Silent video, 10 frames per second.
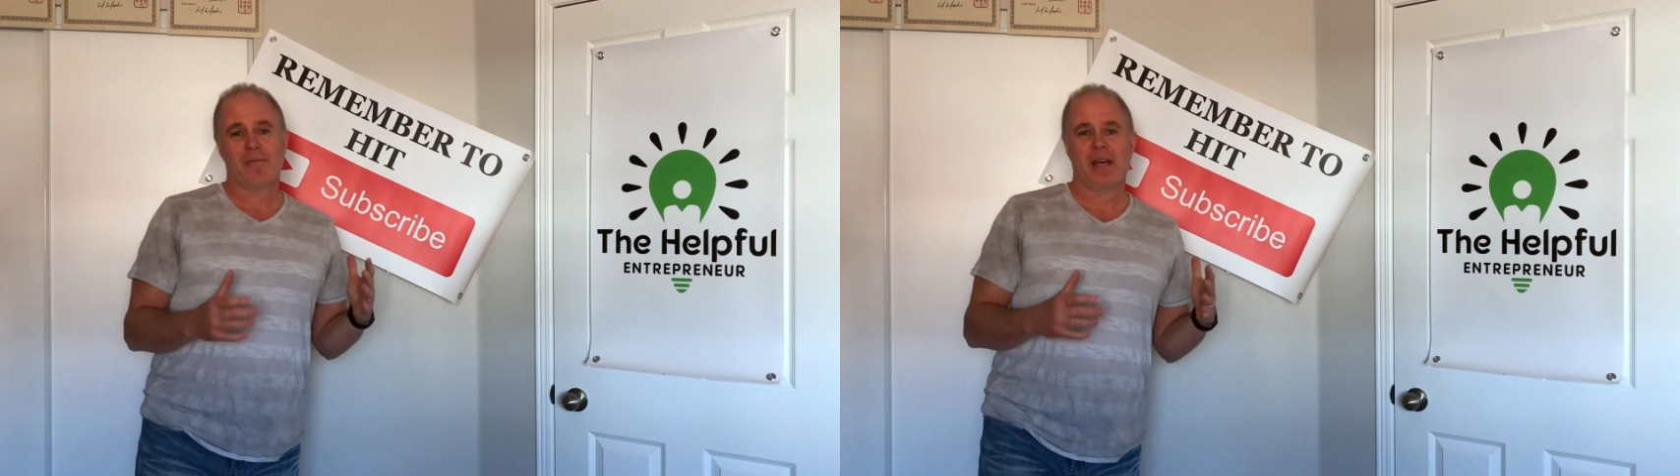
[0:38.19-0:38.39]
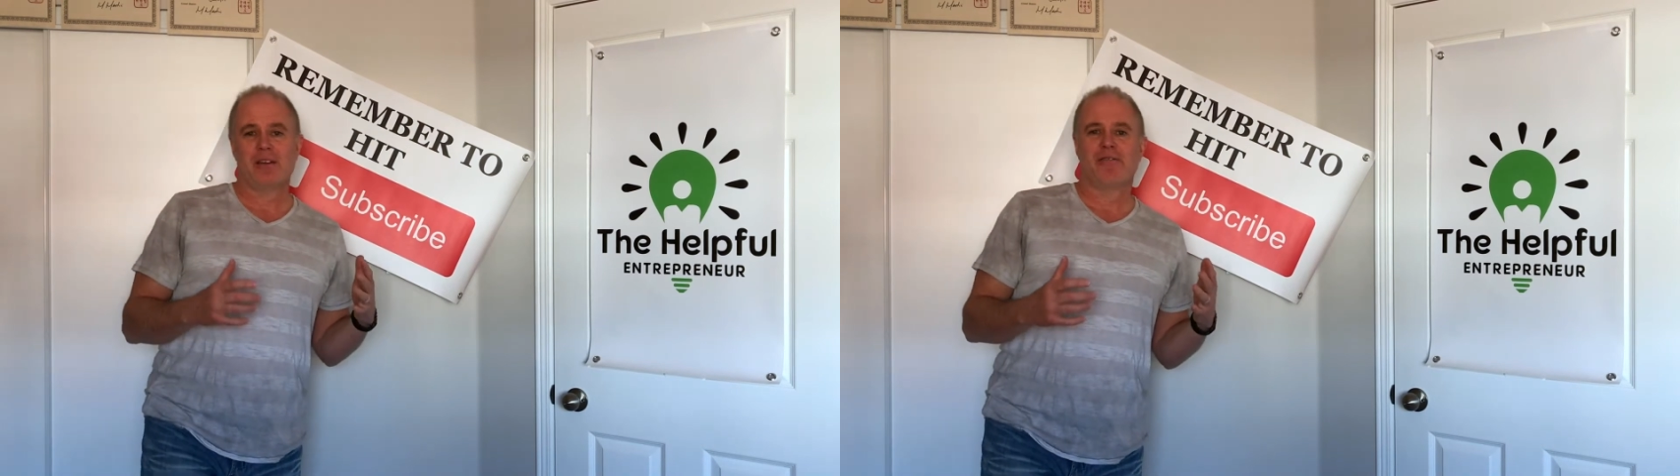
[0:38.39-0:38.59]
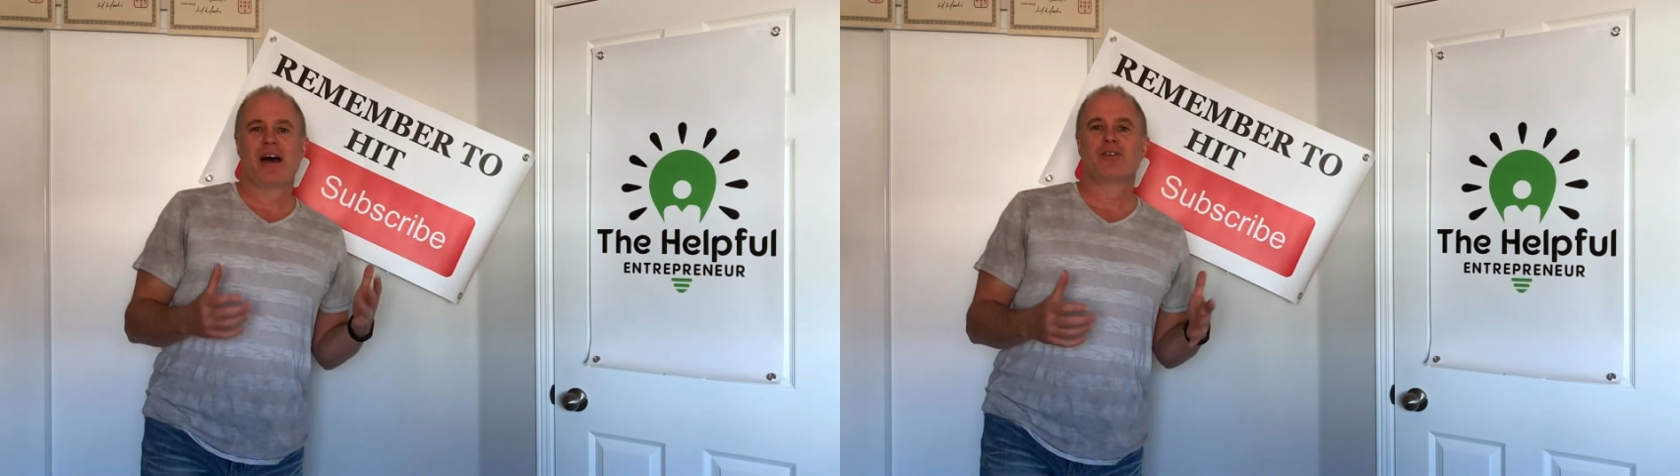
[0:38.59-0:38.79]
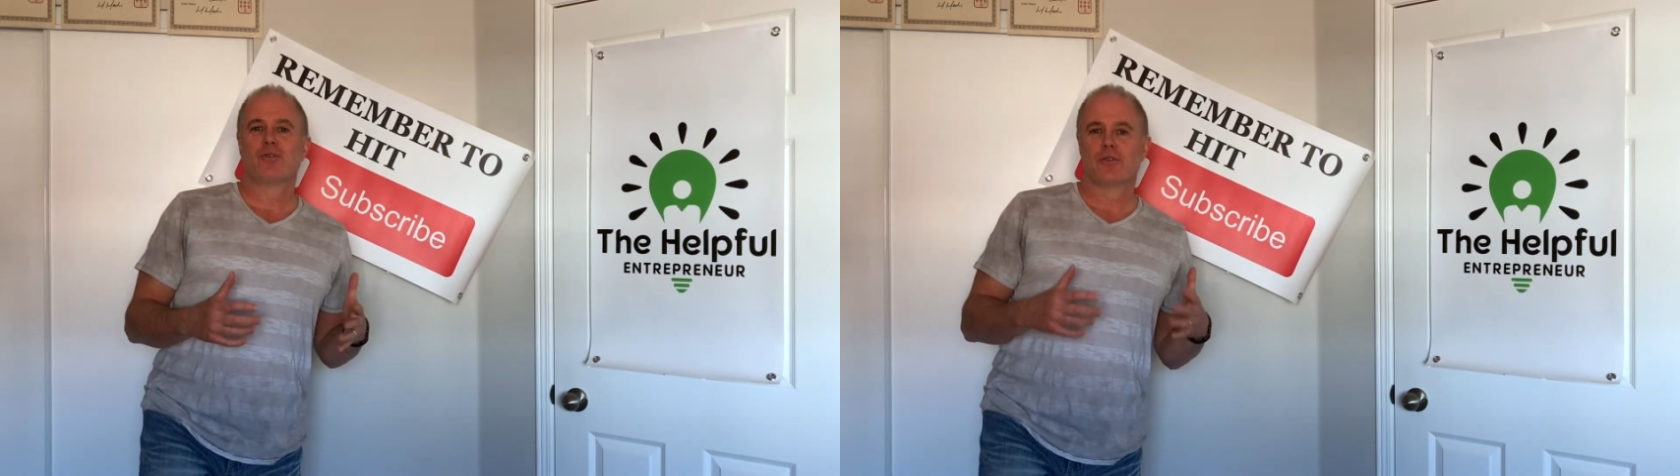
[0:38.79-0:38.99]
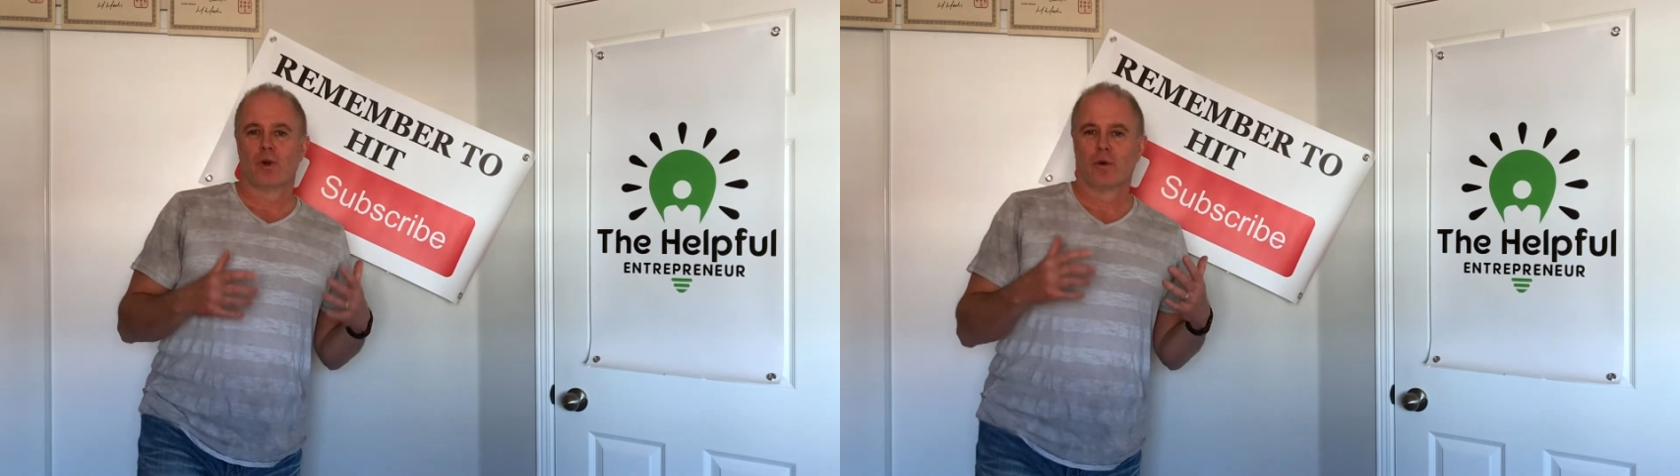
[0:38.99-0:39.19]

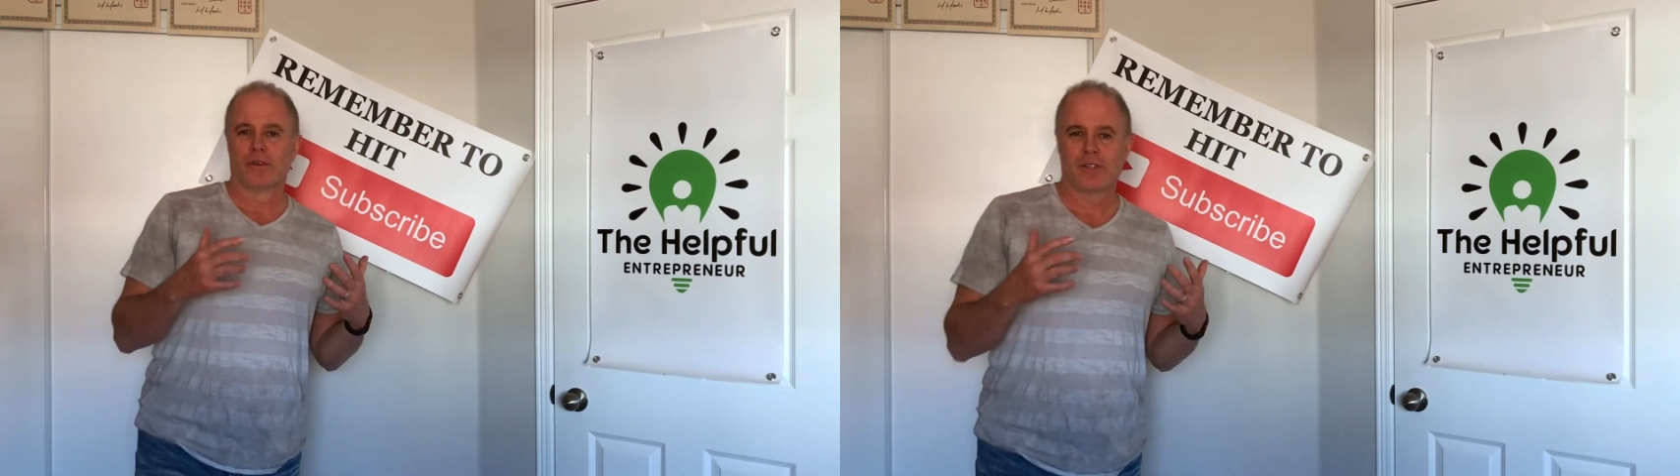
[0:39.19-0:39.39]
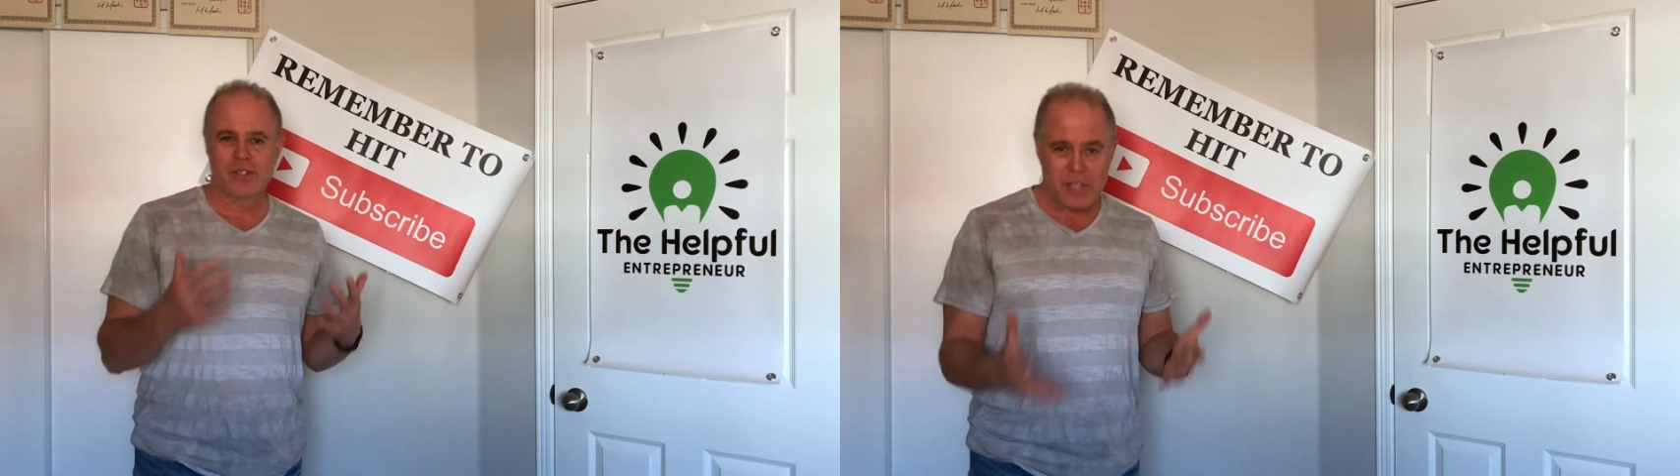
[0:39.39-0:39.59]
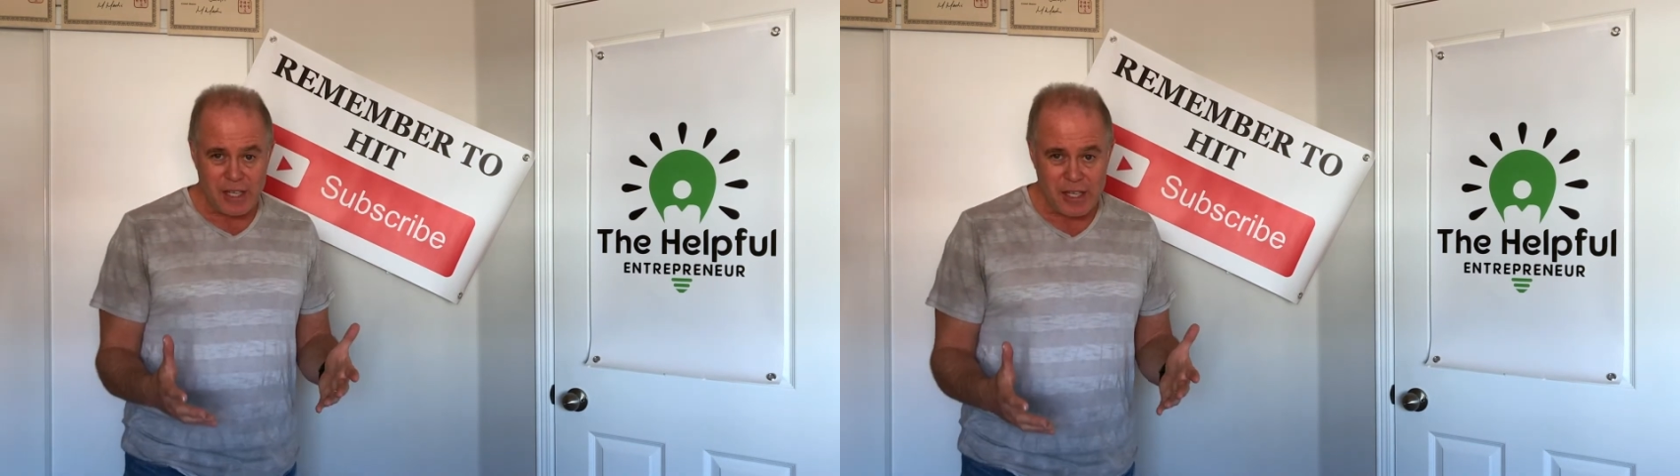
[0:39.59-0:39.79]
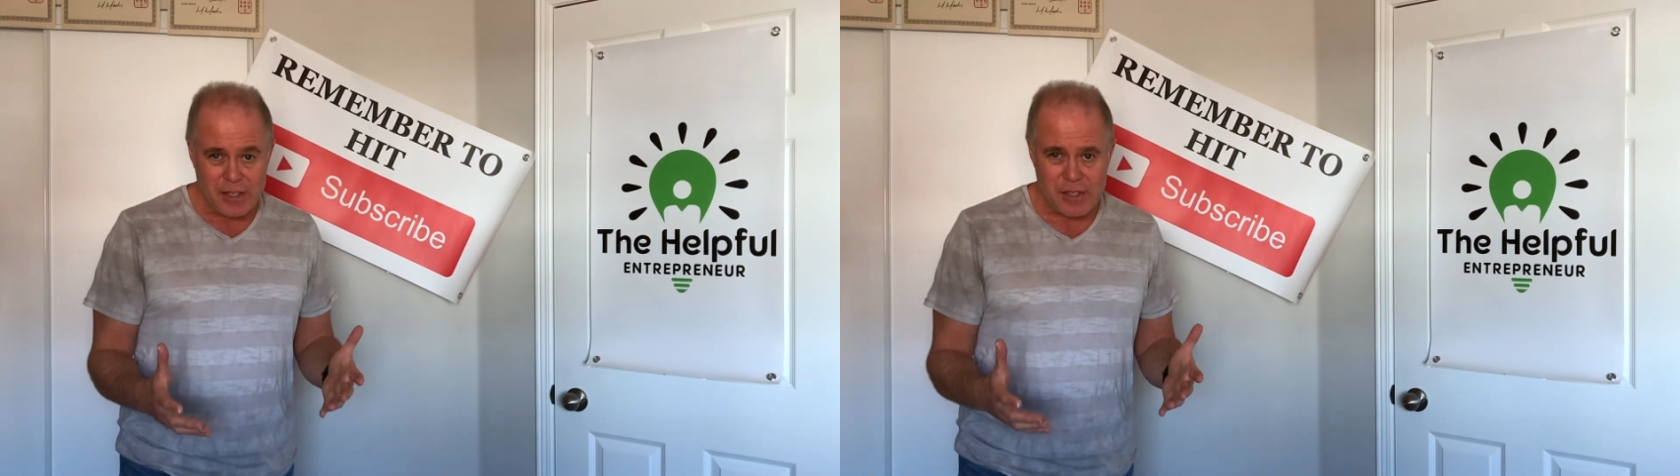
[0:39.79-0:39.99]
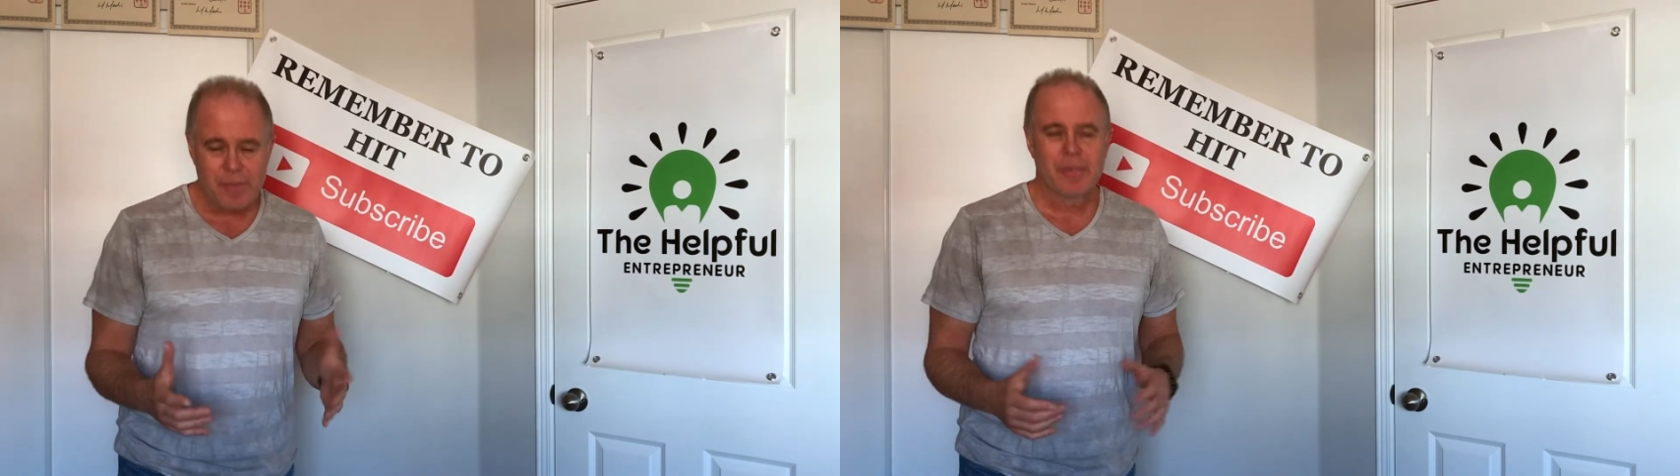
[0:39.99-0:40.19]
manufacturers
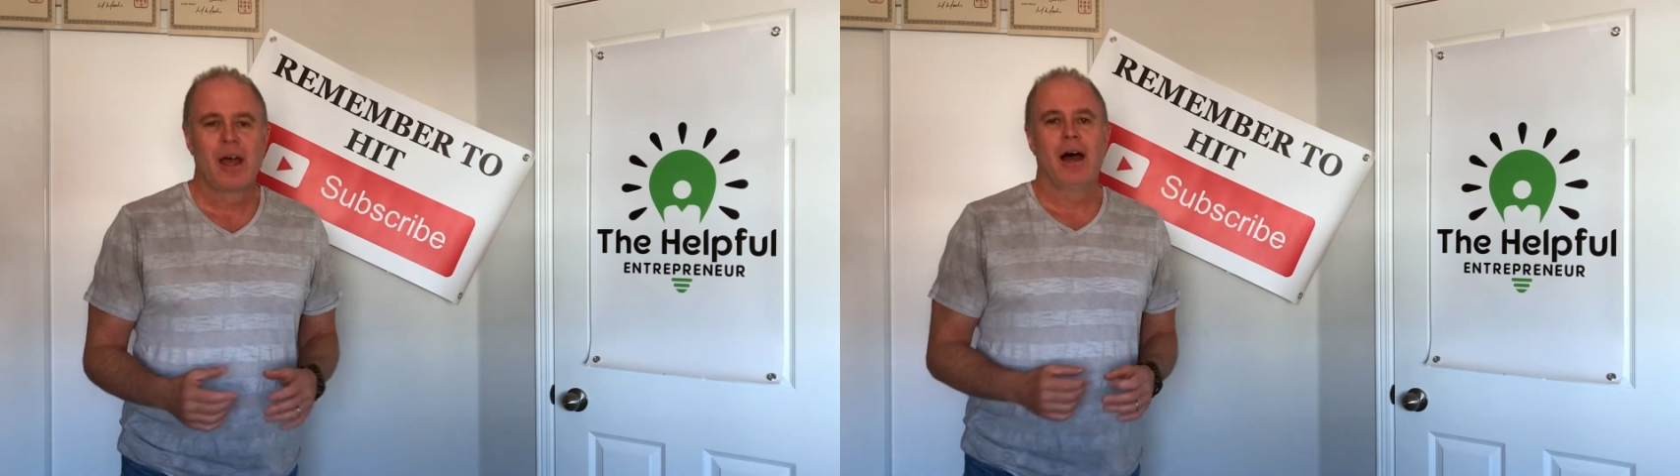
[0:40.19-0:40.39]
overseas